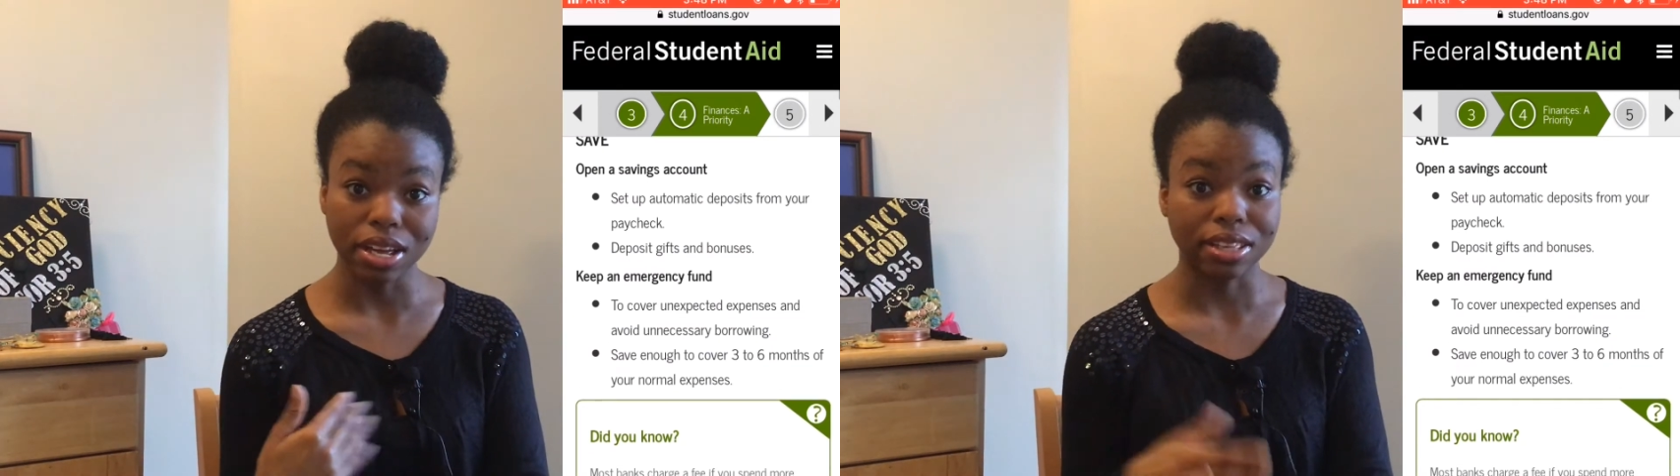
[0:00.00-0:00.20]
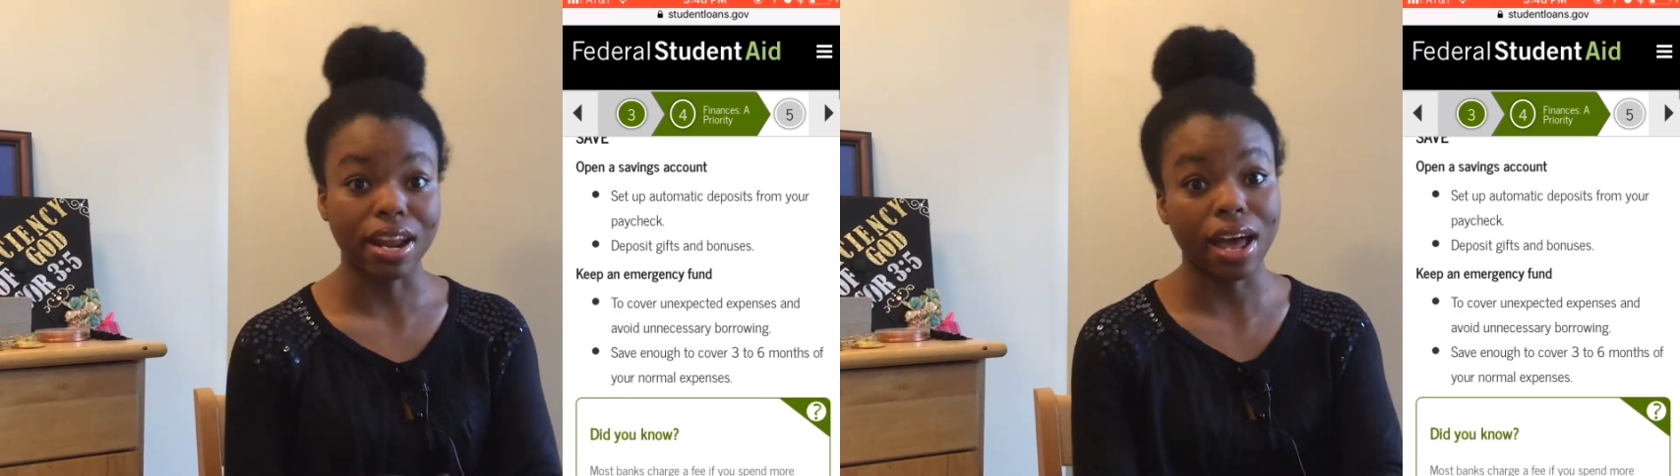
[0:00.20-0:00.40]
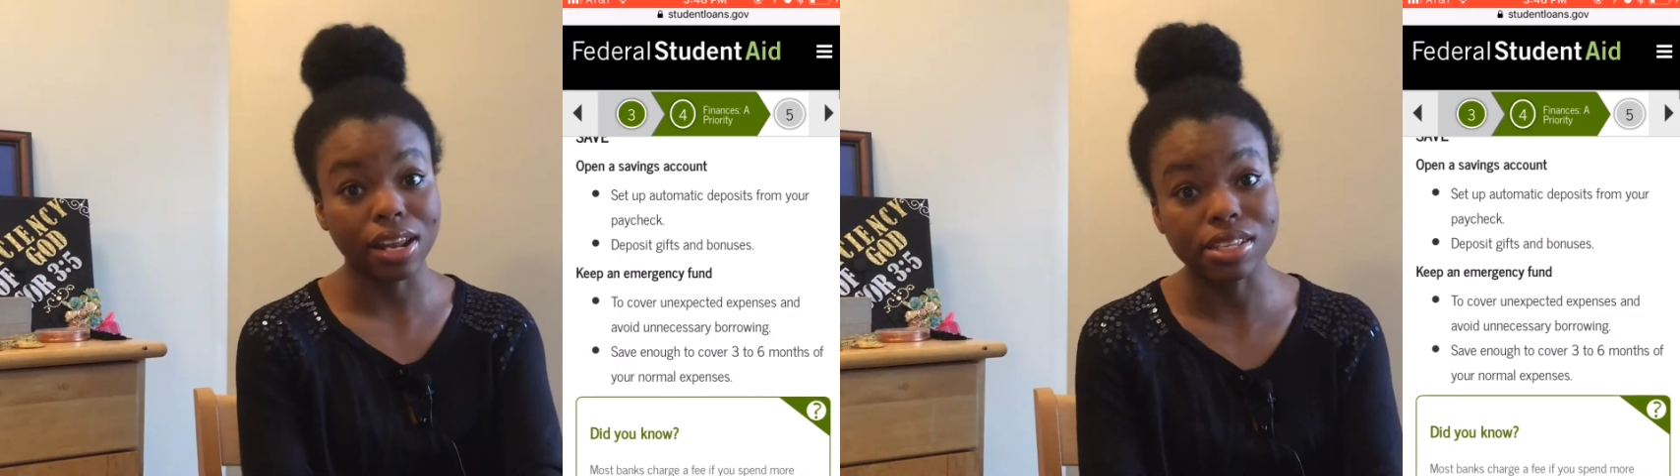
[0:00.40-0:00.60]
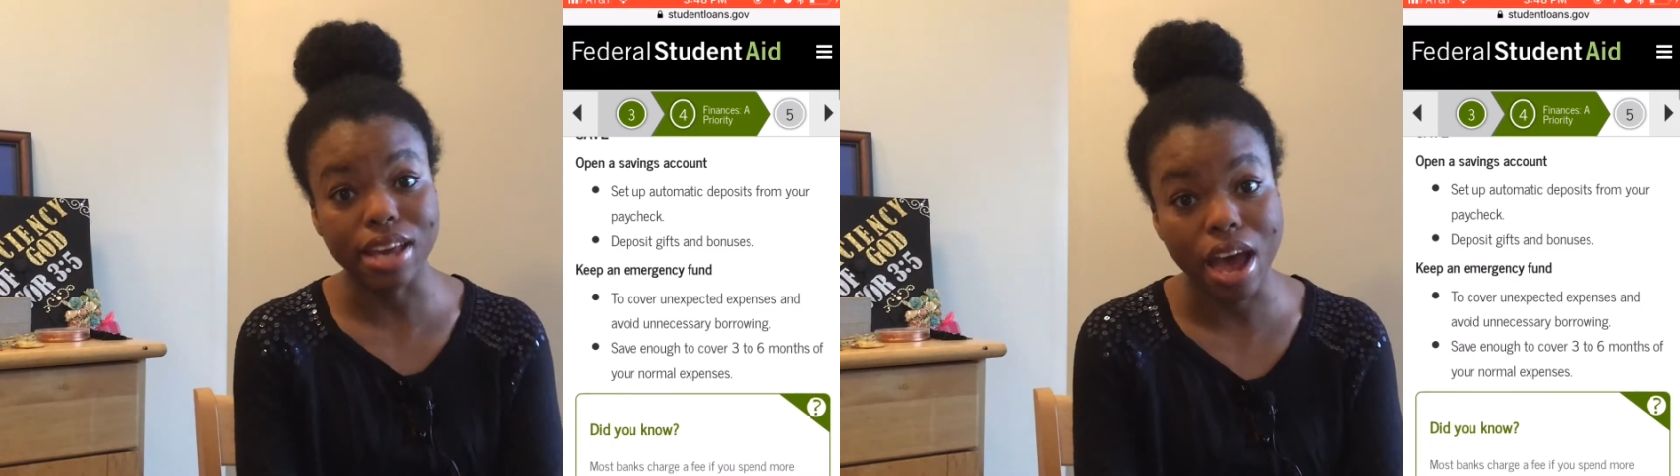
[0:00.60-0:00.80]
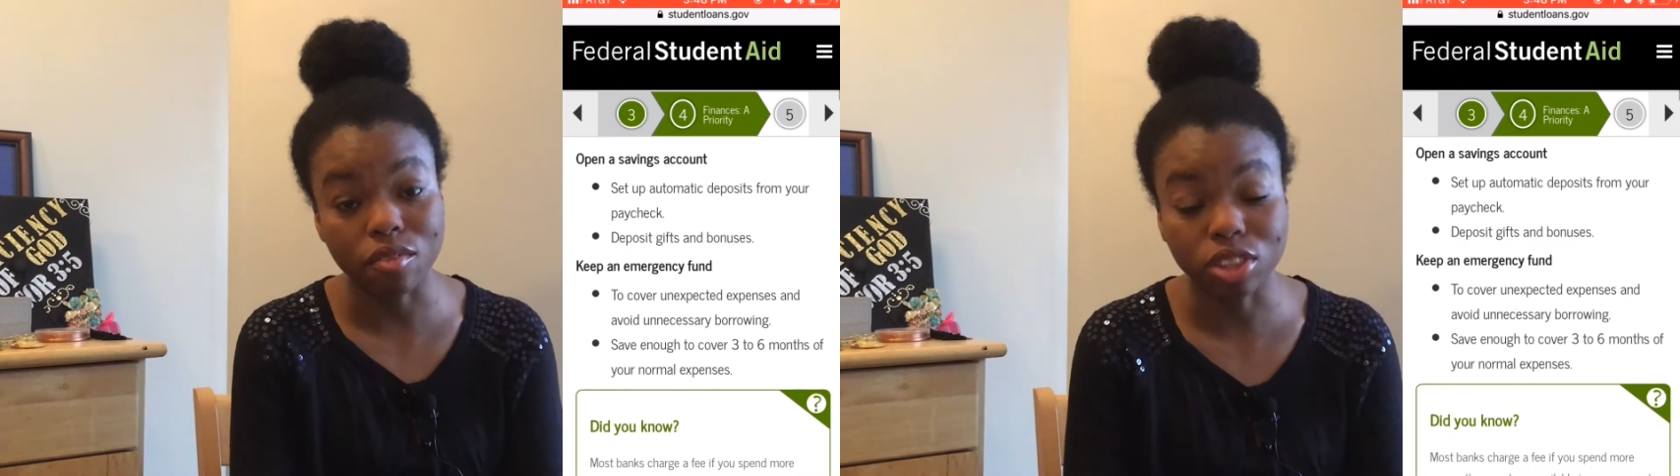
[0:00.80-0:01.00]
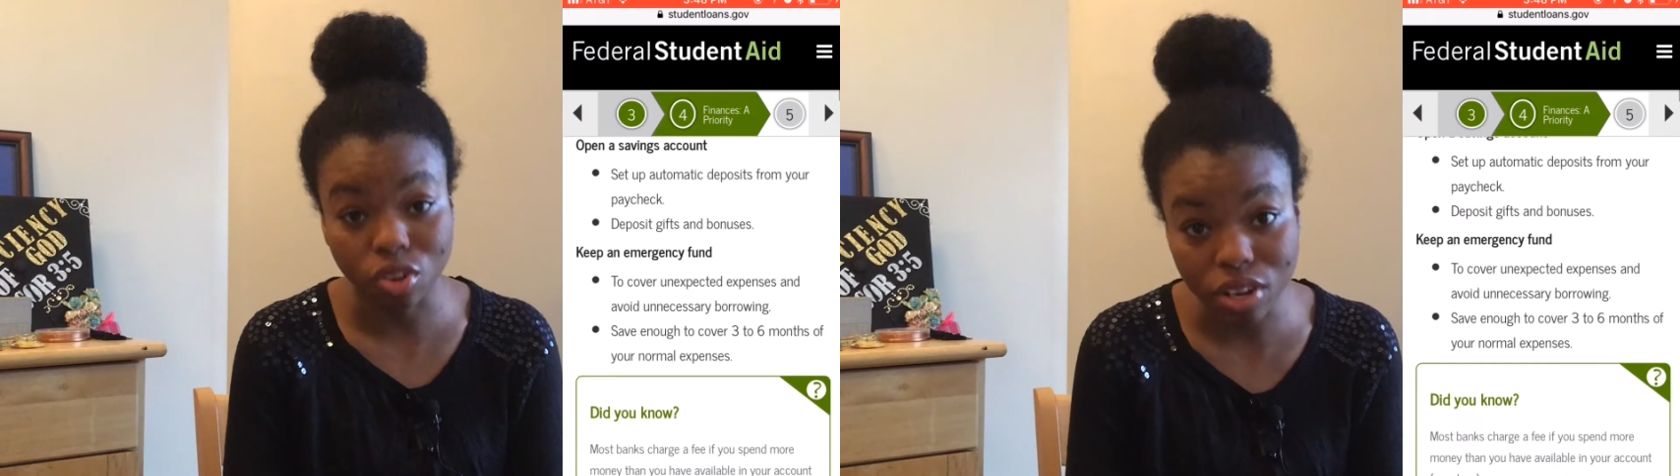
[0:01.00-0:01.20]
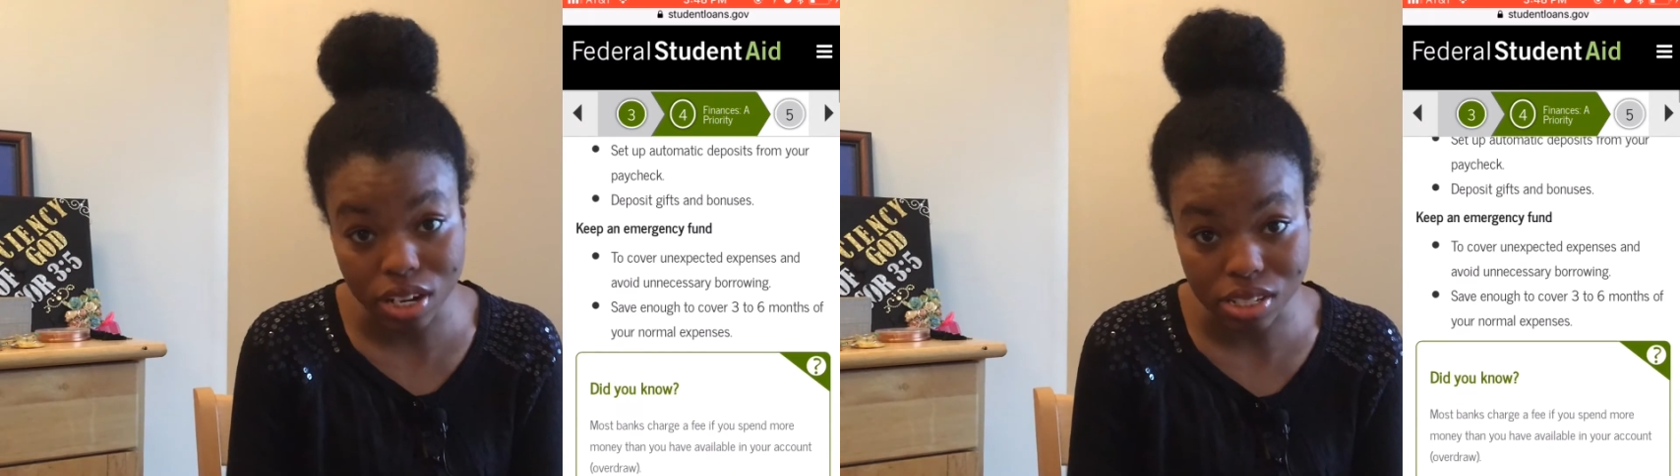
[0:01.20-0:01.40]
that I need to have a 3 to